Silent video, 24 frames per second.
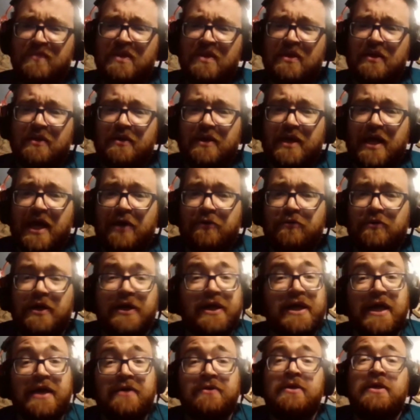Now,
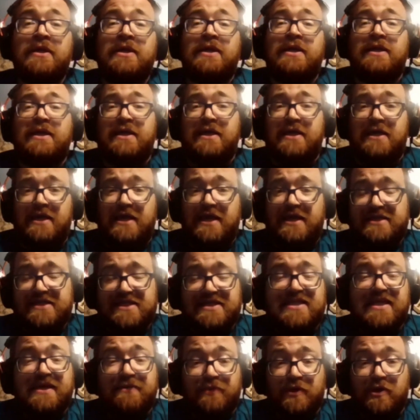again, it's
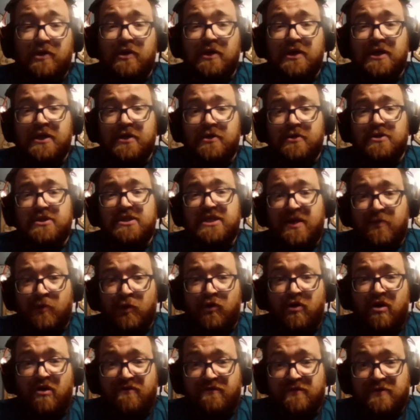typically Democrat
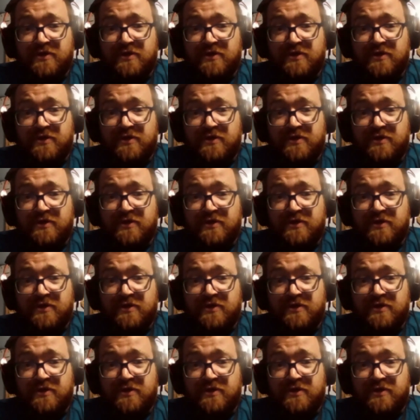versus